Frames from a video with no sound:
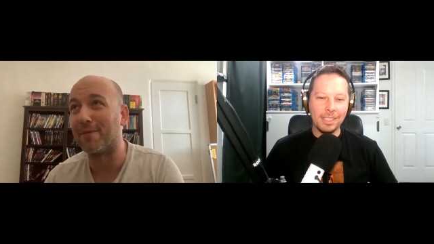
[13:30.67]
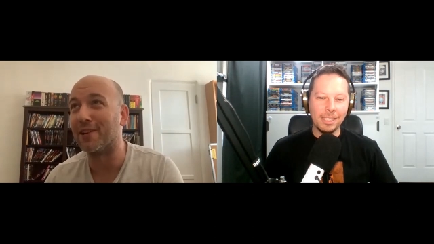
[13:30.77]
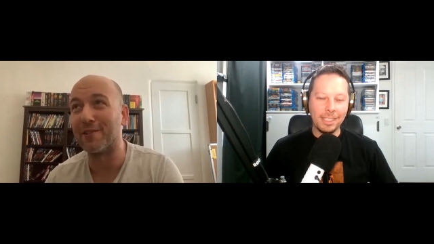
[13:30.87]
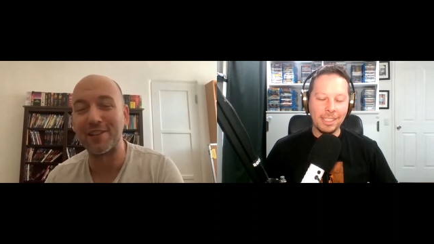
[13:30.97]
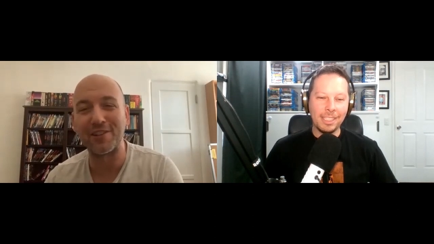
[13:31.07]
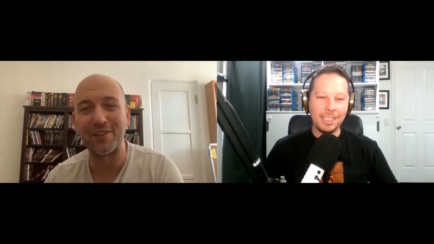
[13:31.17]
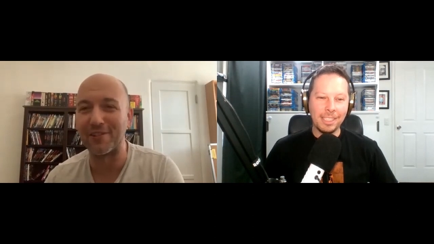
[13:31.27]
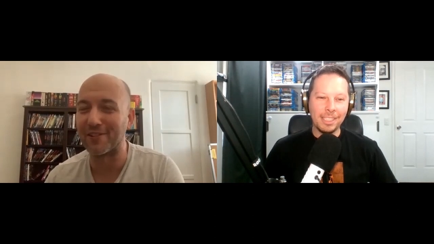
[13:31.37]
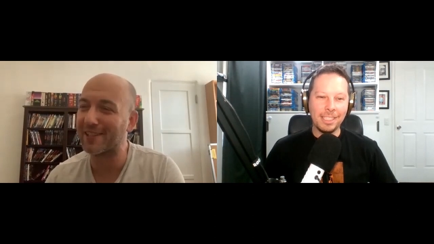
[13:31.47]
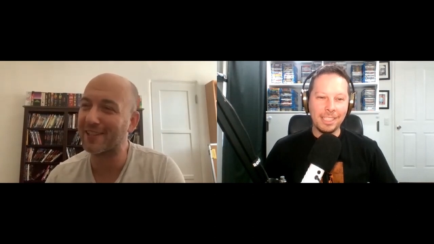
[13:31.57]
Speaker 1: no
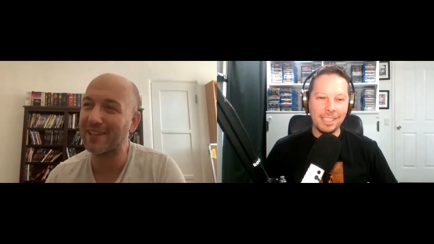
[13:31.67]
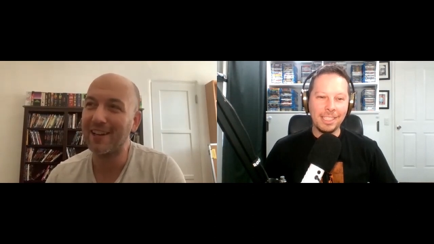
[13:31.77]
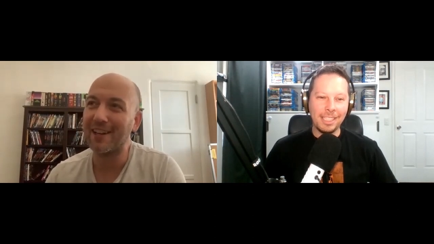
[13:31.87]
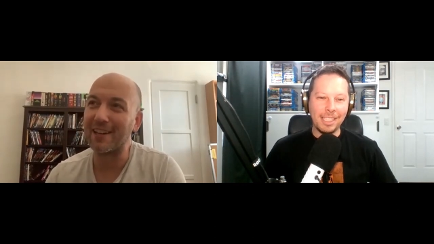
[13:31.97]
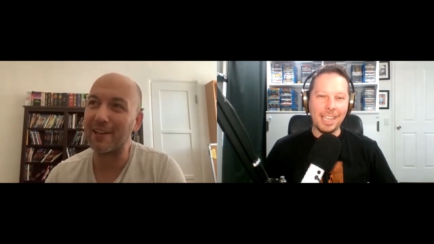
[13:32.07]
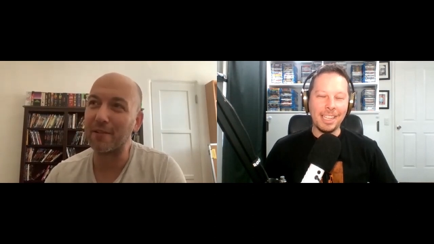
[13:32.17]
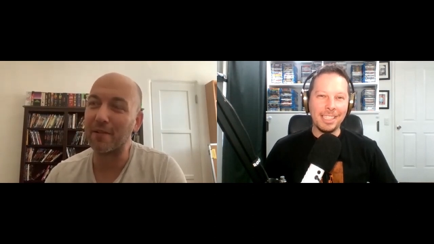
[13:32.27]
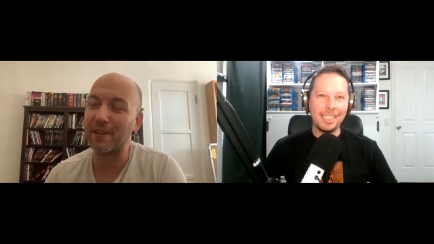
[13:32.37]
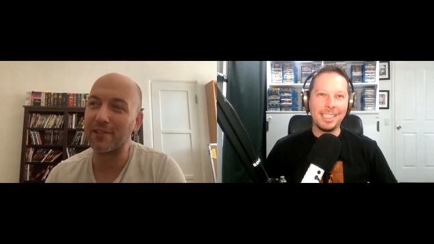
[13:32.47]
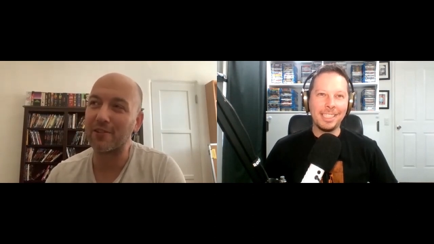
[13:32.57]
reshoots. Yeah. You know, we
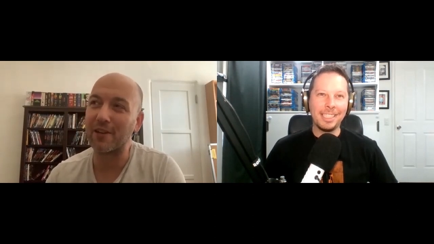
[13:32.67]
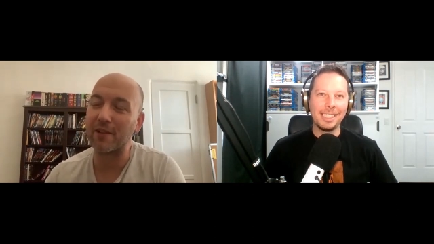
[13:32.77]
went straight.